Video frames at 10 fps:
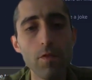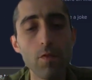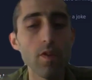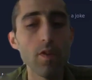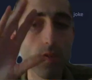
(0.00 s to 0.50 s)

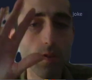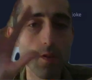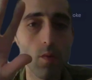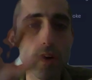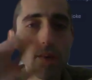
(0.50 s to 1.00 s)
So this is
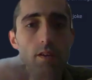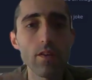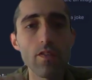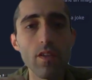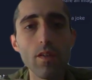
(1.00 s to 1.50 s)
quite
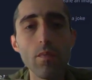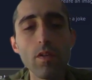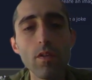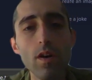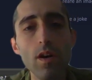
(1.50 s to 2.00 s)

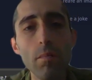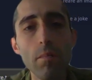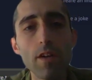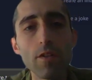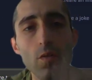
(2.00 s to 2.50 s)
understandable.
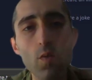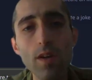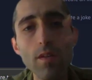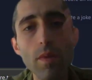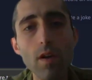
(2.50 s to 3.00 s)
But
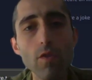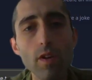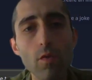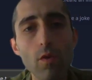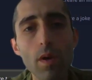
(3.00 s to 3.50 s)
what
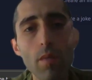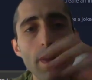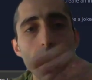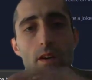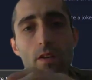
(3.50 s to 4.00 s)
about aerobic
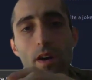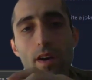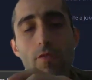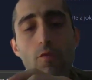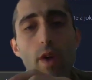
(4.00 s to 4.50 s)

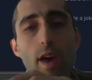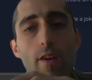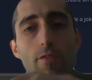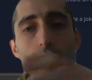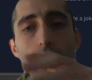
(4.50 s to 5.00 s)
bacteria? If we
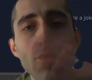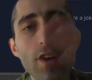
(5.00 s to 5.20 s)
have an